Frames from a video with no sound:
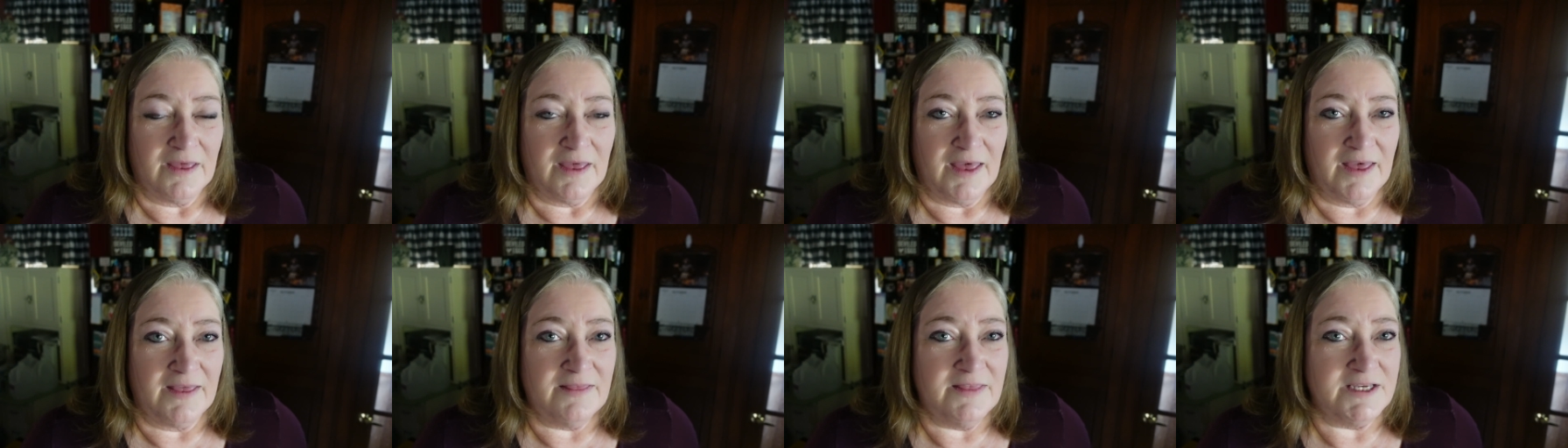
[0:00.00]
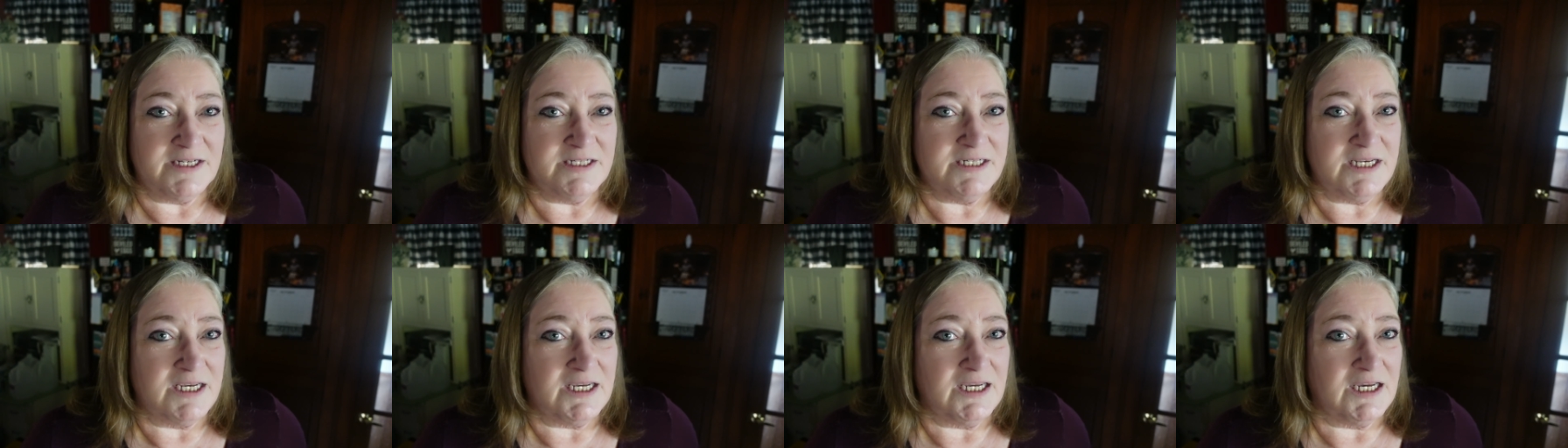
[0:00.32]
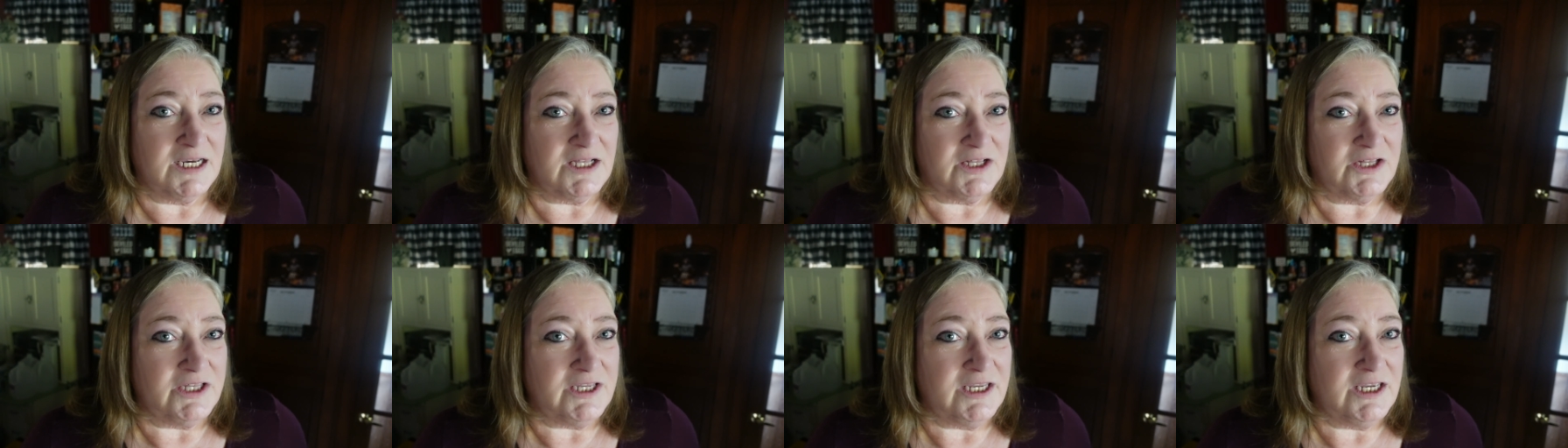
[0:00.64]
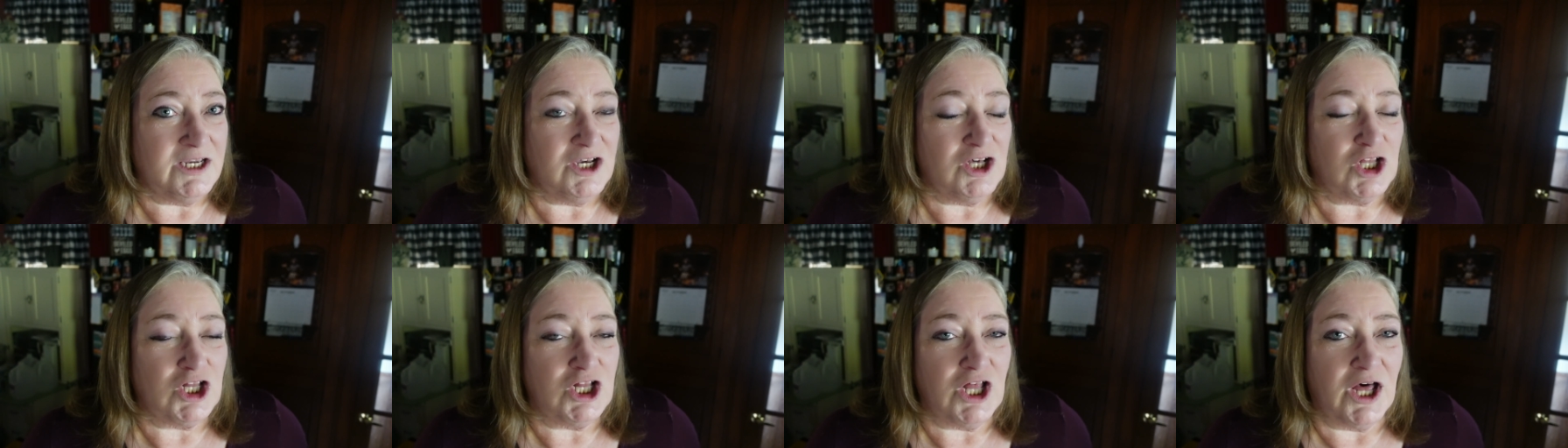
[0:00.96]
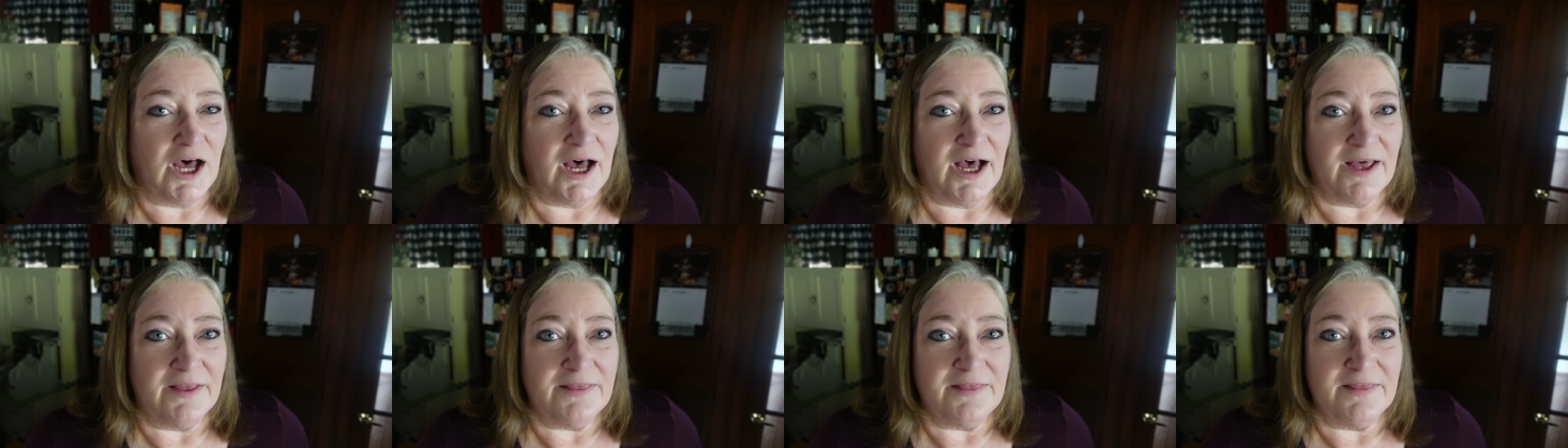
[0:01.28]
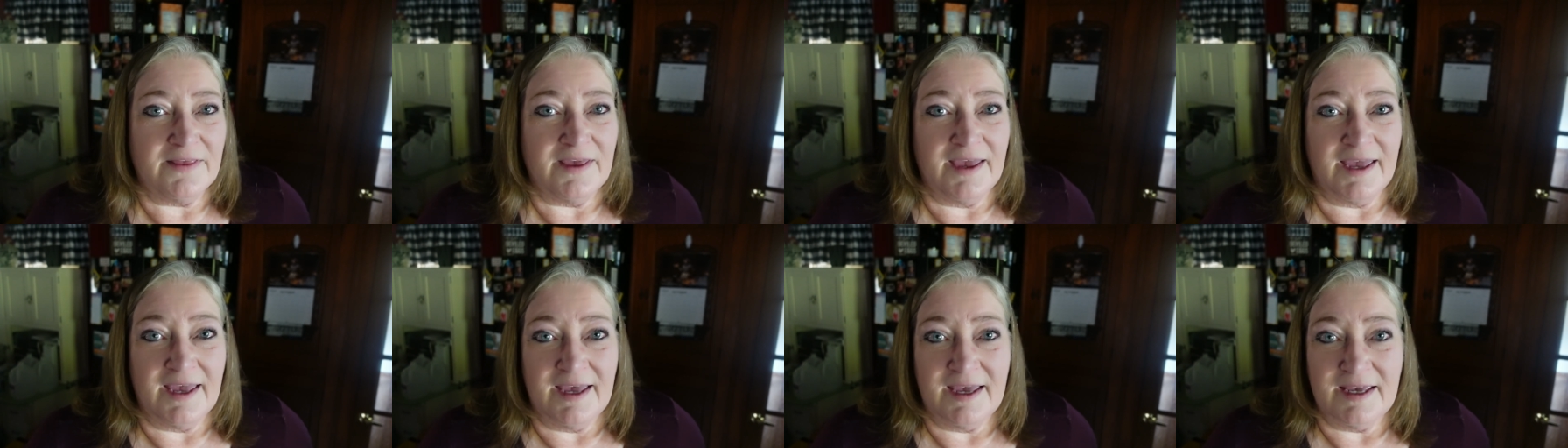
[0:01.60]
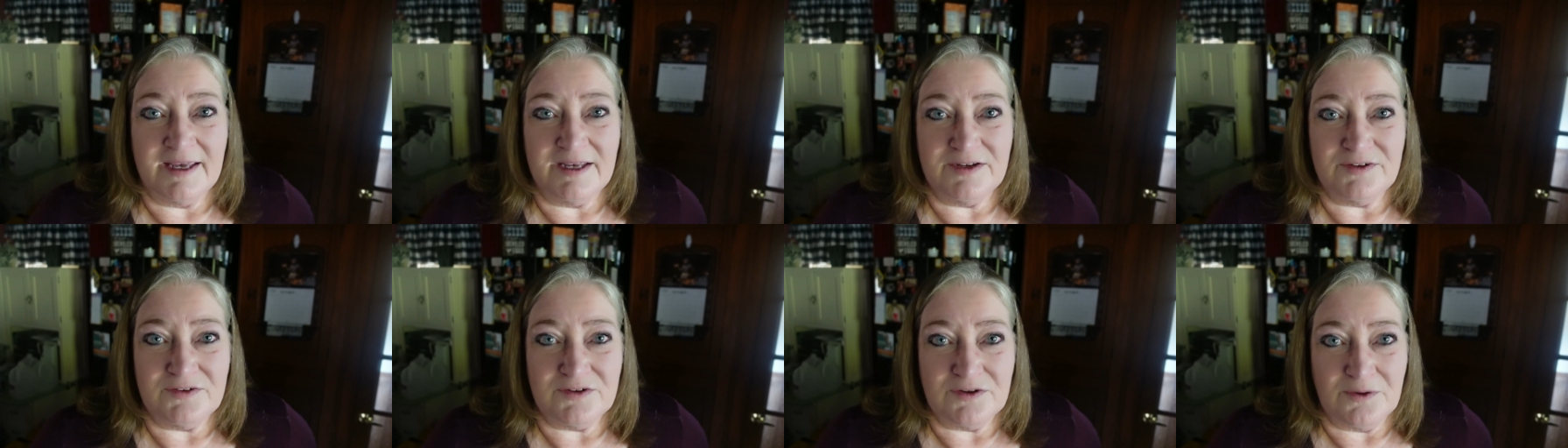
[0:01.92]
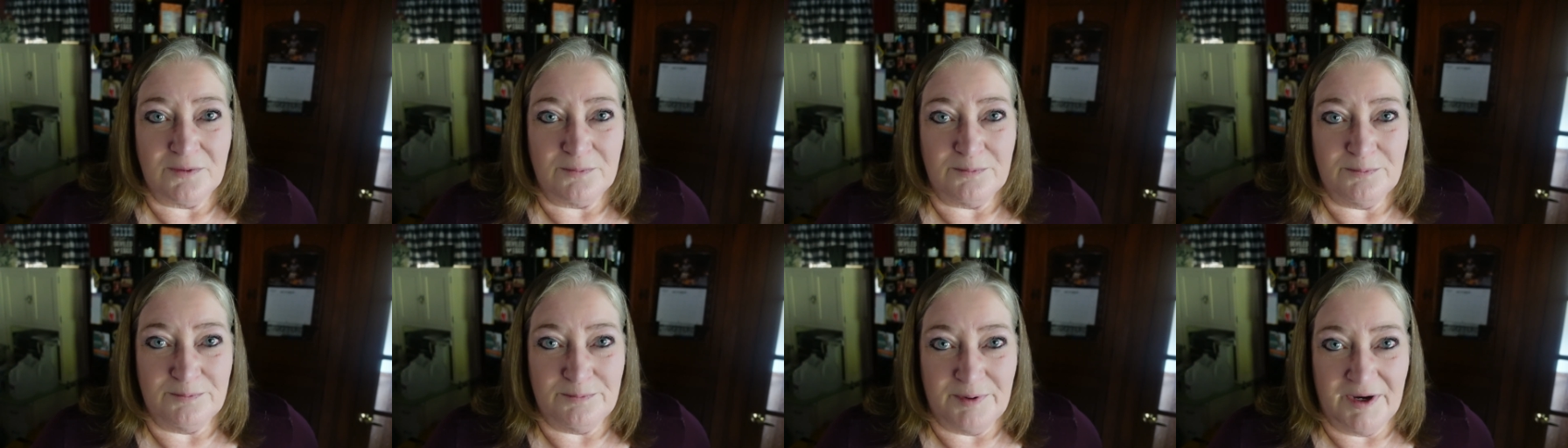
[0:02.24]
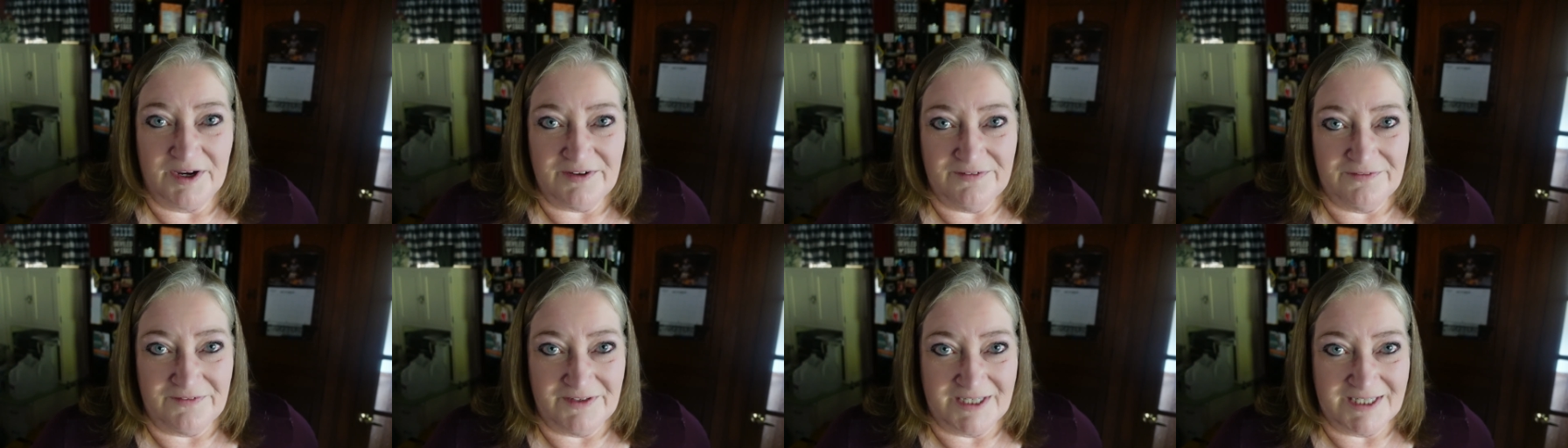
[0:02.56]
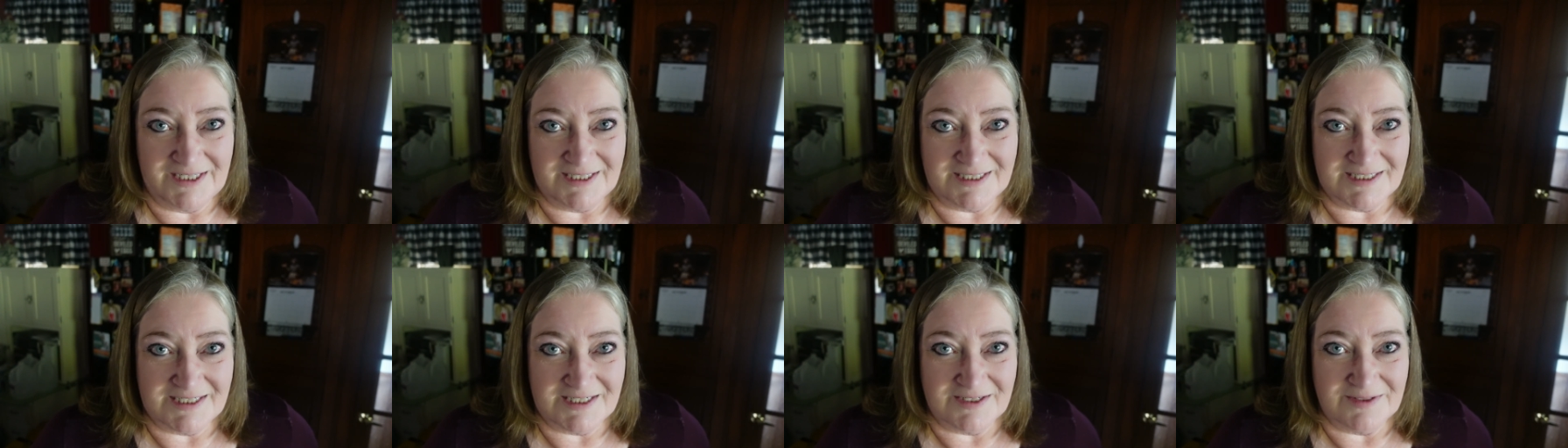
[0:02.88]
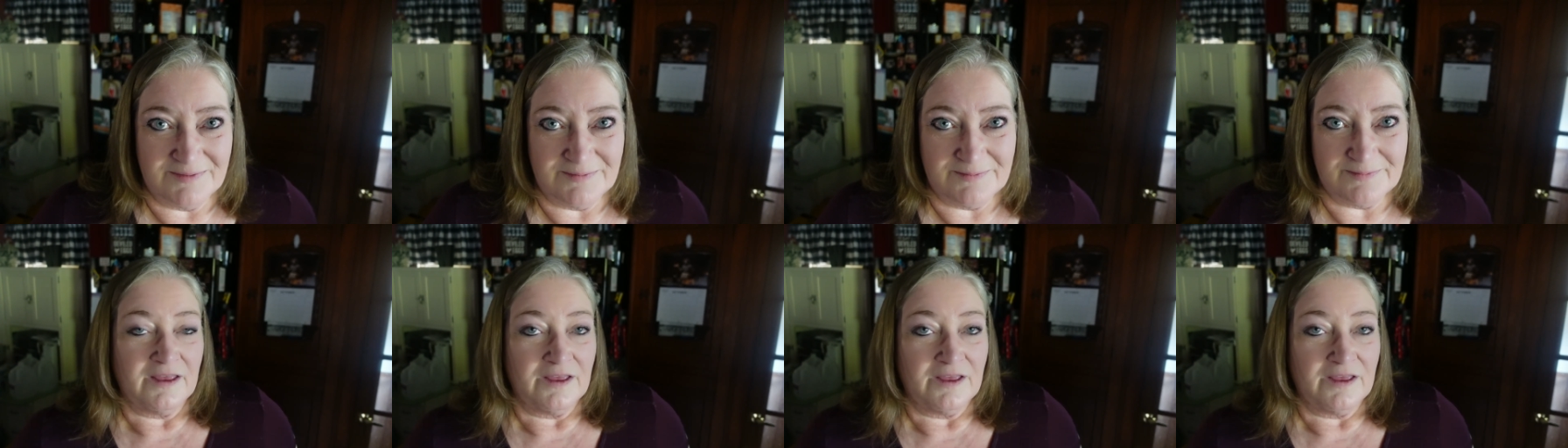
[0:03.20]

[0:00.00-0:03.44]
and then take a clean cloth and buff it.